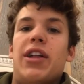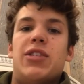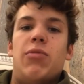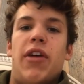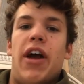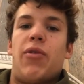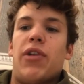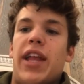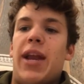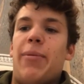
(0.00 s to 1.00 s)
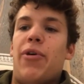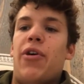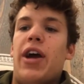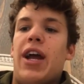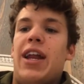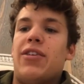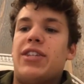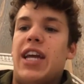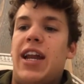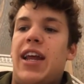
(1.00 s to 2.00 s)
it to be like relatable and
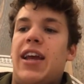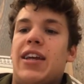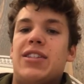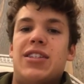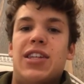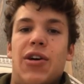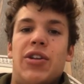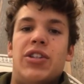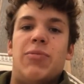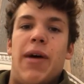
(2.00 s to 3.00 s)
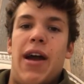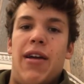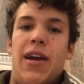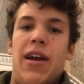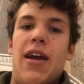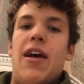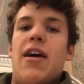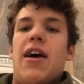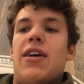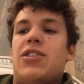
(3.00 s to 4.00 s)
entertaining and still inspiring.
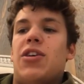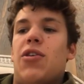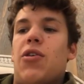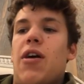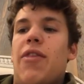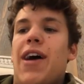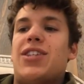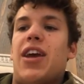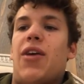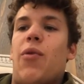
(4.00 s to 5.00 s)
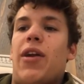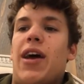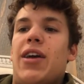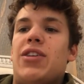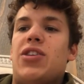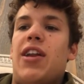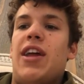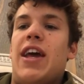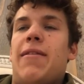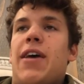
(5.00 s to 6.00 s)
And so that's like when I started
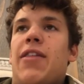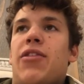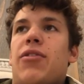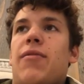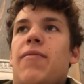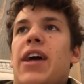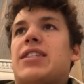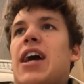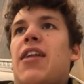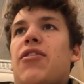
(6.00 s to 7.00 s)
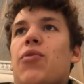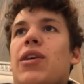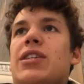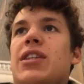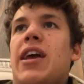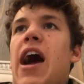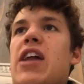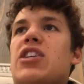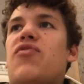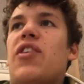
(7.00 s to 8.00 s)
it, and, and that's kind of the reasoning. I
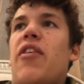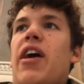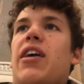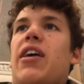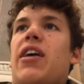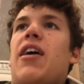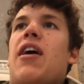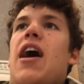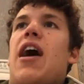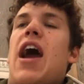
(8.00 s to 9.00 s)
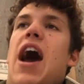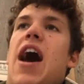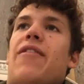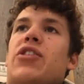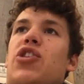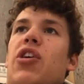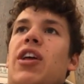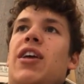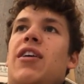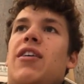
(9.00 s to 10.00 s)
just feel like I have a
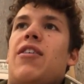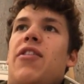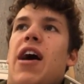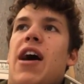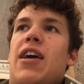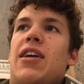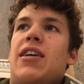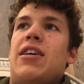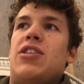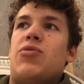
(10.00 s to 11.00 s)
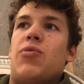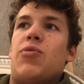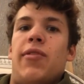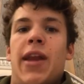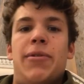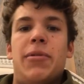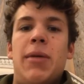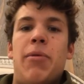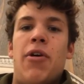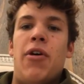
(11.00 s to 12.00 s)
journey that is relatable to
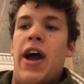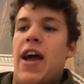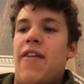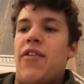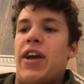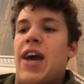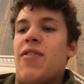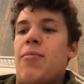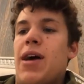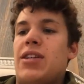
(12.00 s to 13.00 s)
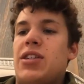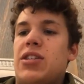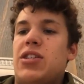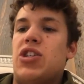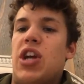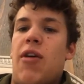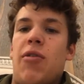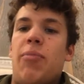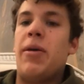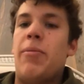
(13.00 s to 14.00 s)
people, and I feel like I have a message to share
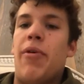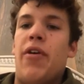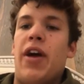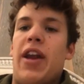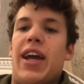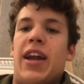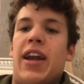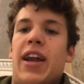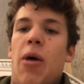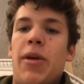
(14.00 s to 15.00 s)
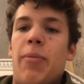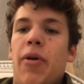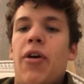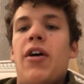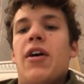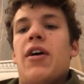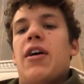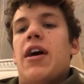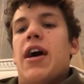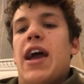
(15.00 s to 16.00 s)
with people, and I can help people.
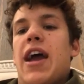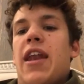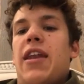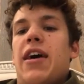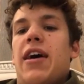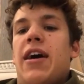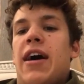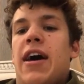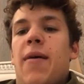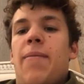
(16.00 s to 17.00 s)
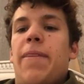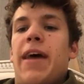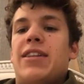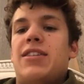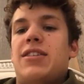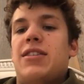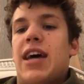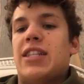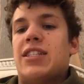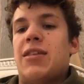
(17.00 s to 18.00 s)
And um, that's
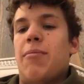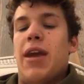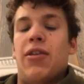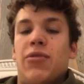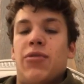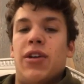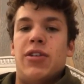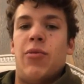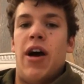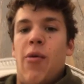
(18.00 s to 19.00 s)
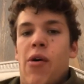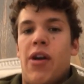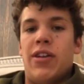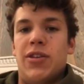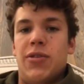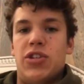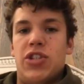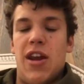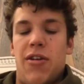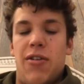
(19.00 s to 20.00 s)
that's the main reason why I wanted to do a
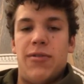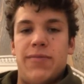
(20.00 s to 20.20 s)
channel.